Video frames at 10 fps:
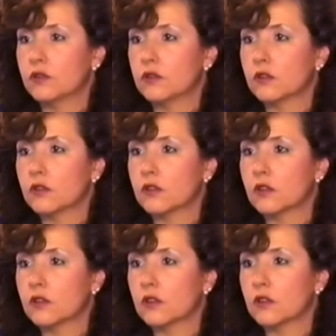
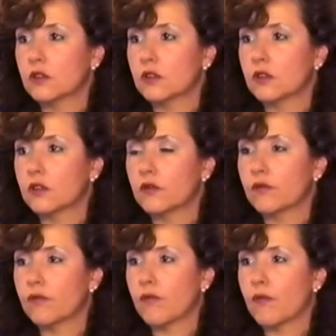
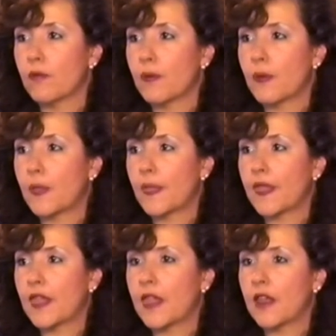
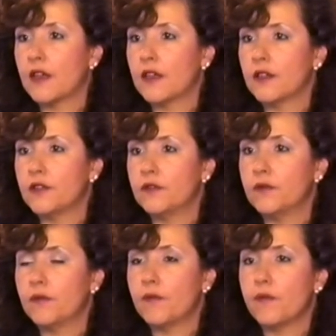
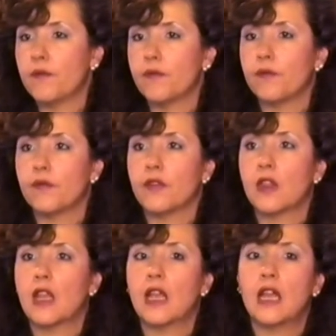
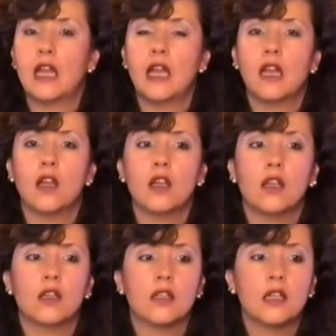
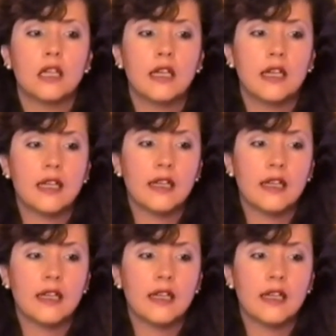(no one is talking)